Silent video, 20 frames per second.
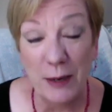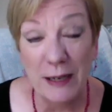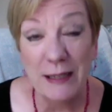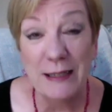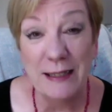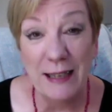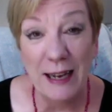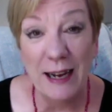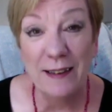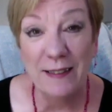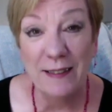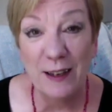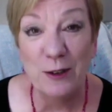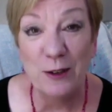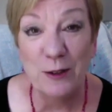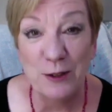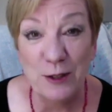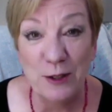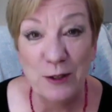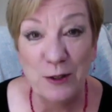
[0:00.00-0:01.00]
saying that
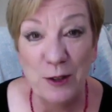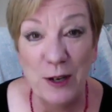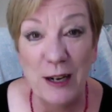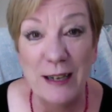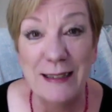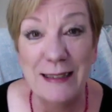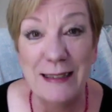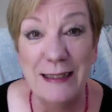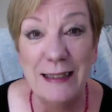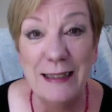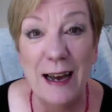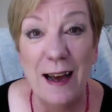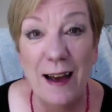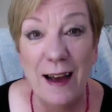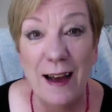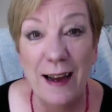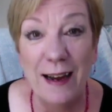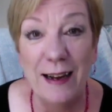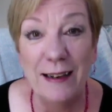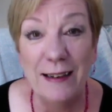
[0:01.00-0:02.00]
her sister has
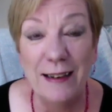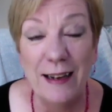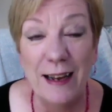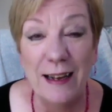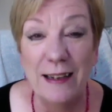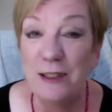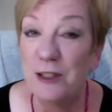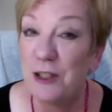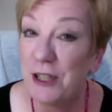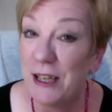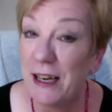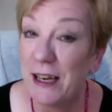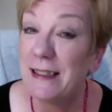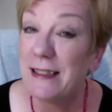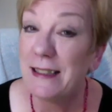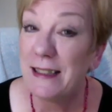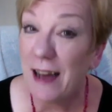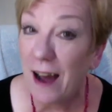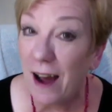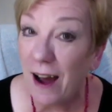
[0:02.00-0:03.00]
died, and she
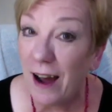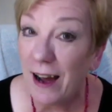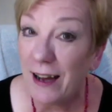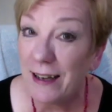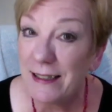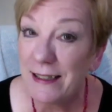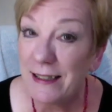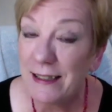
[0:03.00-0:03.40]
has not.